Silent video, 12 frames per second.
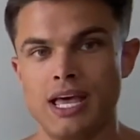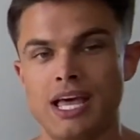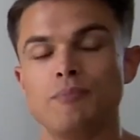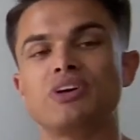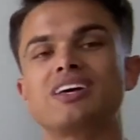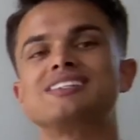
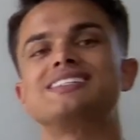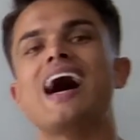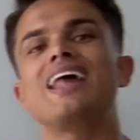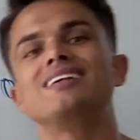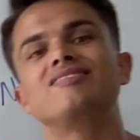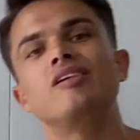Because that
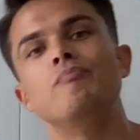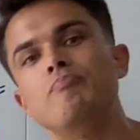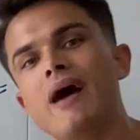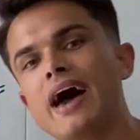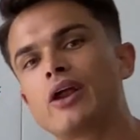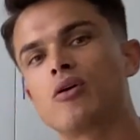is the
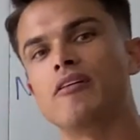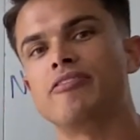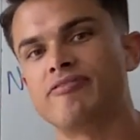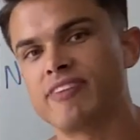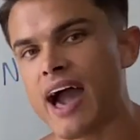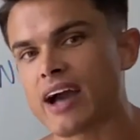matter of
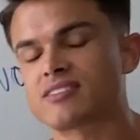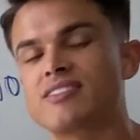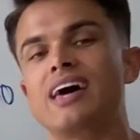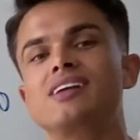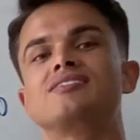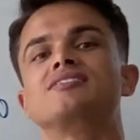fact.
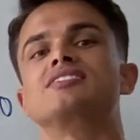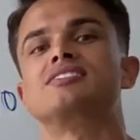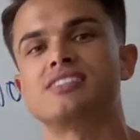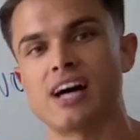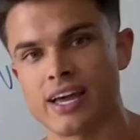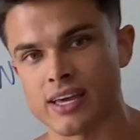That is the
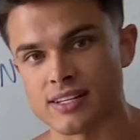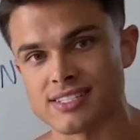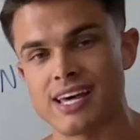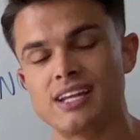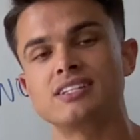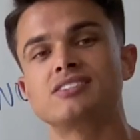science.
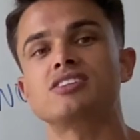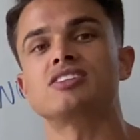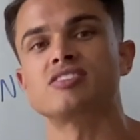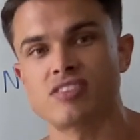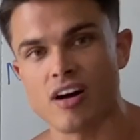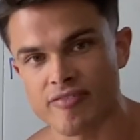That is the
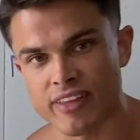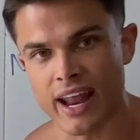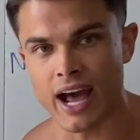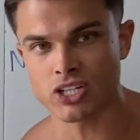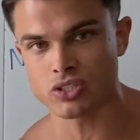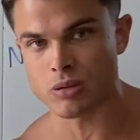stuff that
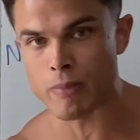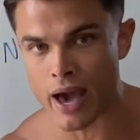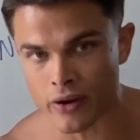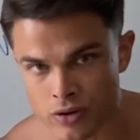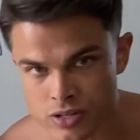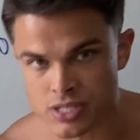actually
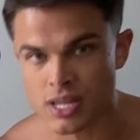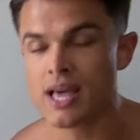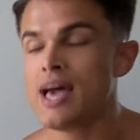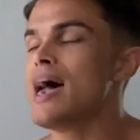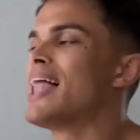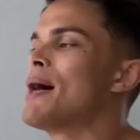matters.
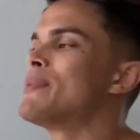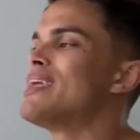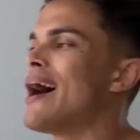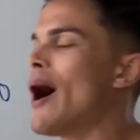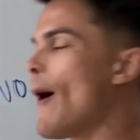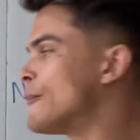And I'm going to
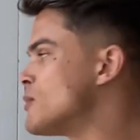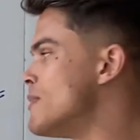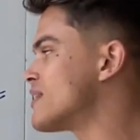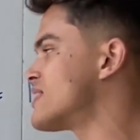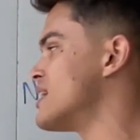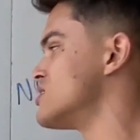help you
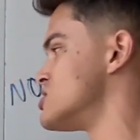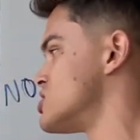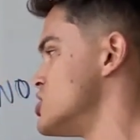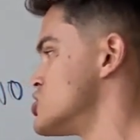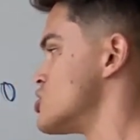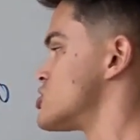make that
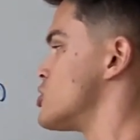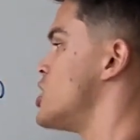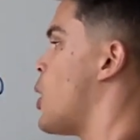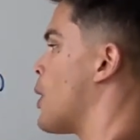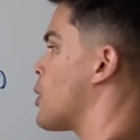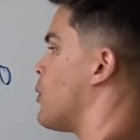decision. So
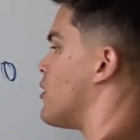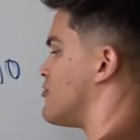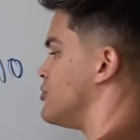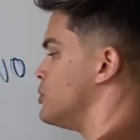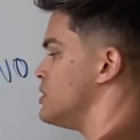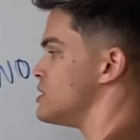knowing what
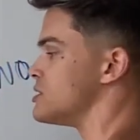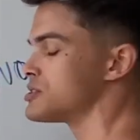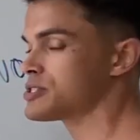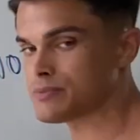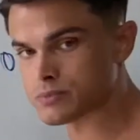food is,